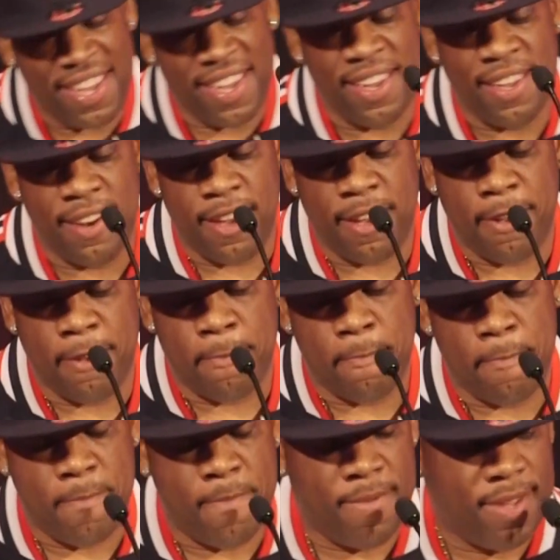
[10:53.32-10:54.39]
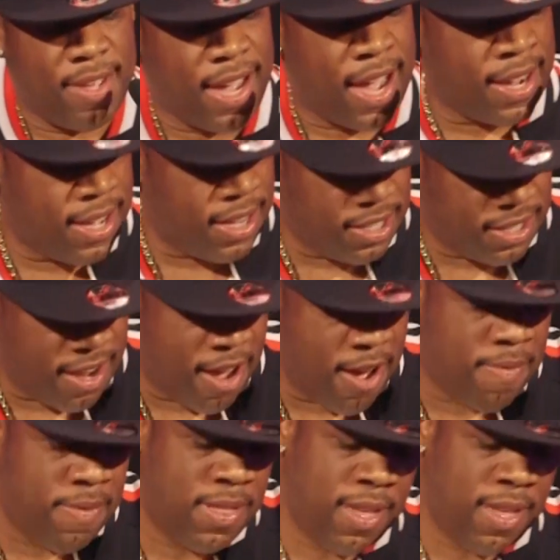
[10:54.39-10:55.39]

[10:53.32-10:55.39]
And I guess the other